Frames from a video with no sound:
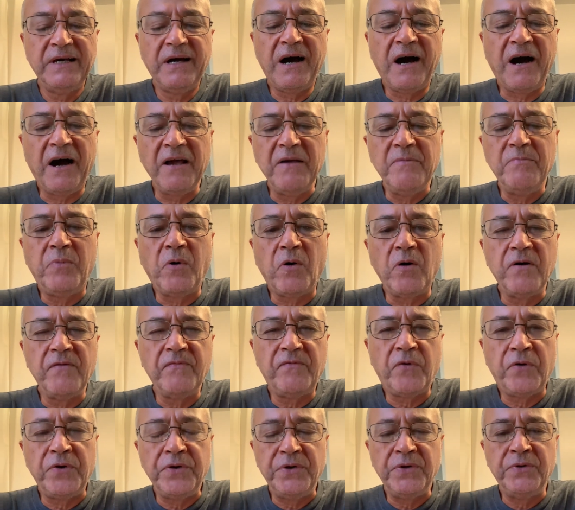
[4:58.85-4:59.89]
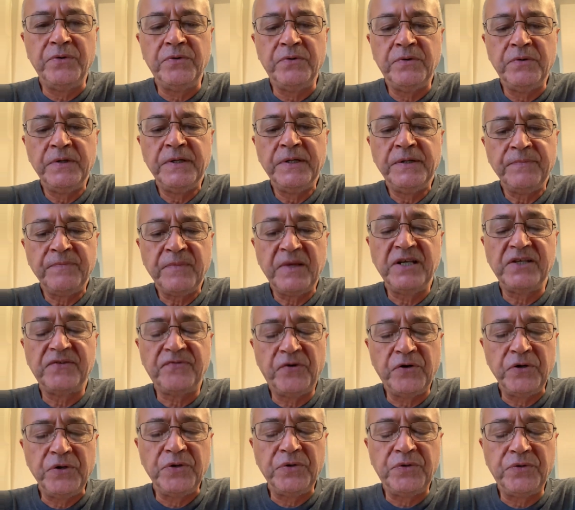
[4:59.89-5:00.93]
how important for you is
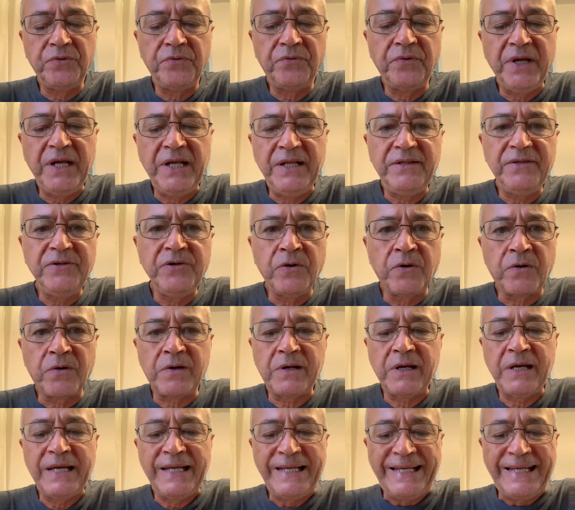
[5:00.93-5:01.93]
for you to read your